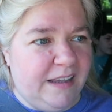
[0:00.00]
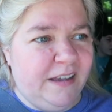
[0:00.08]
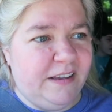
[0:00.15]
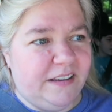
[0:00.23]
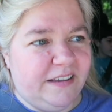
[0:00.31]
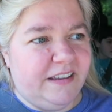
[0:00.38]

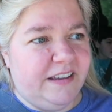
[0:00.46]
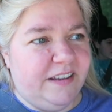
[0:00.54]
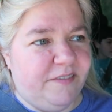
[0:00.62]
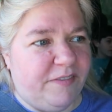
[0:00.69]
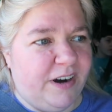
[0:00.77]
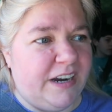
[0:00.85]
If that...
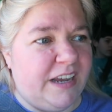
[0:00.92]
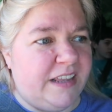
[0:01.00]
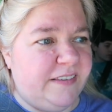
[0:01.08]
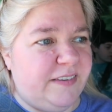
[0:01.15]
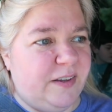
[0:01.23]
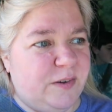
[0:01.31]
Right.
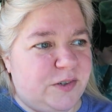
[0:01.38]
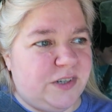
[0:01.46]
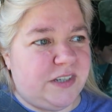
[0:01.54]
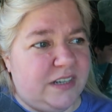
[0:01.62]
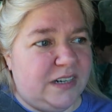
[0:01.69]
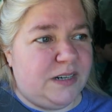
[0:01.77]
And so
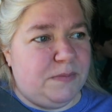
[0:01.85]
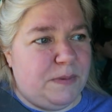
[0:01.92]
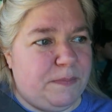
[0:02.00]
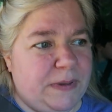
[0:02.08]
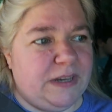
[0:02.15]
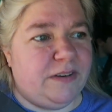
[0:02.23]
she's gonna come
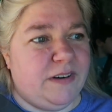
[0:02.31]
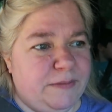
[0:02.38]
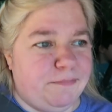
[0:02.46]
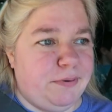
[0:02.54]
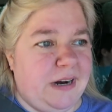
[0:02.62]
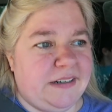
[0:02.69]
up here
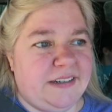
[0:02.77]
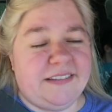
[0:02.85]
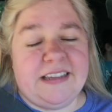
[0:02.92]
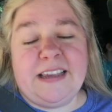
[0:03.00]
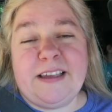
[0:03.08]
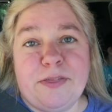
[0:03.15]
and
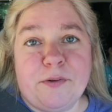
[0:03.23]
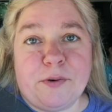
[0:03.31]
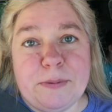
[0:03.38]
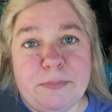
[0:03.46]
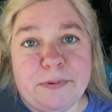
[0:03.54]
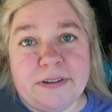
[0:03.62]
practice a
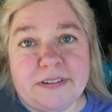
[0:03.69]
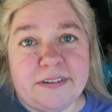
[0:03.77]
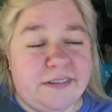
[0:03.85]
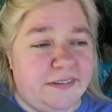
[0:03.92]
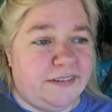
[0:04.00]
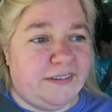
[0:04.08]
three-point
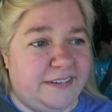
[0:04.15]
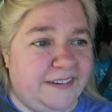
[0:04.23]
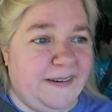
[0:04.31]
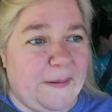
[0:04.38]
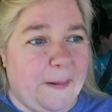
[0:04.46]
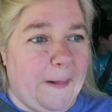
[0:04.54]
turn.
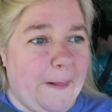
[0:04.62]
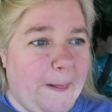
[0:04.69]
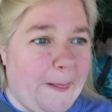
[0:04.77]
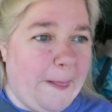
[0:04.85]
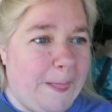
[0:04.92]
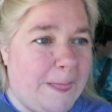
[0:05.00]
Wait, isn't
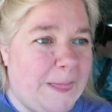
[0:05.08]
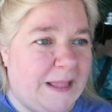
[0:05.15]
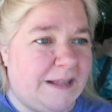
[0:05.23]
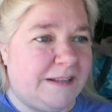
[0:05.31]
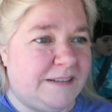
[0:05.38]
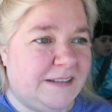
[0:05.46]
it
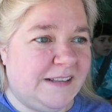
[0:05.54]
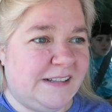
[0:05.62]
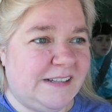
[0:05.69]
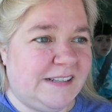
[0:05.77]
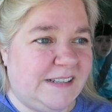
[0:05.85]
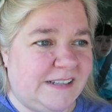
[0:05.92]

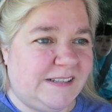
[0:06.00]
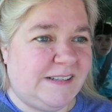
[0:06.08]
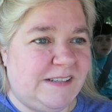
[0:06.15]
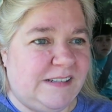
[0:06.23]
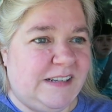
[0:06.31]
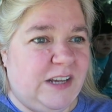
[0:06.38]

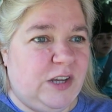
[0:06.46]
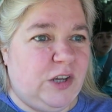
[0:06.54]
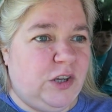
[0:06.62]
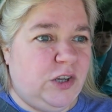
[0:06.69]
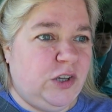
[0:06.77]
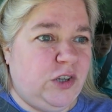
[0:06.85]

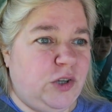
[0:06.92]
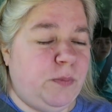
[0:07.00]
one?